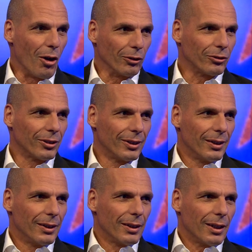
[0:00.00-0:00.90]
not.
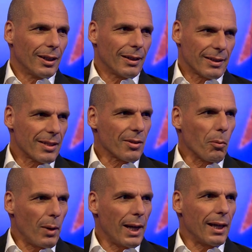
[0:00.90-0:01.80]
This is the
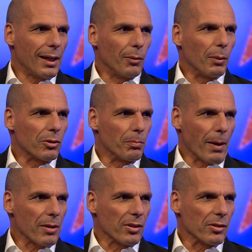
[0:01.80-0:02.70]
way in which
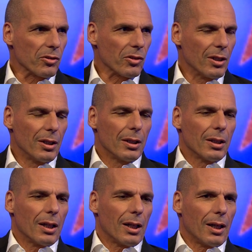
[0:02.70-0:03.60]
Brussels
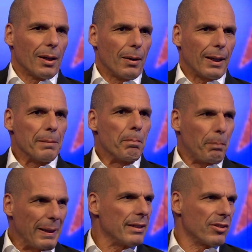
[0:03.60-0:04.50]

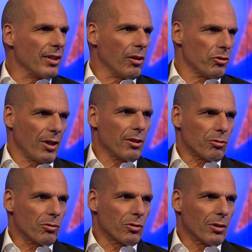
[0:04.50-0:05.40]
impedes
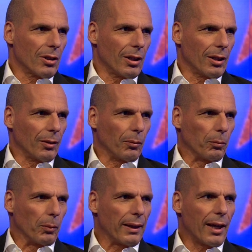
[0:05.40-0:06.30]
negotiations.
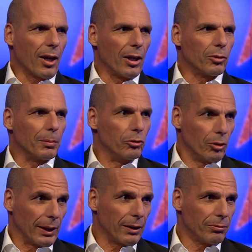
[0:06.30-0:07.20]
What they are going to be
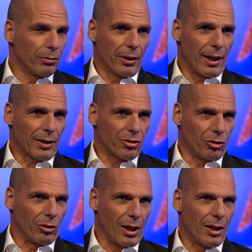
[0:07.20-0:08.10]
doing for the next
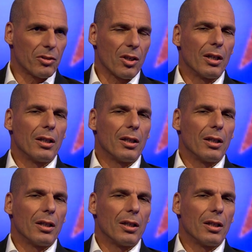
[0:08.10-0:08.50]
2 years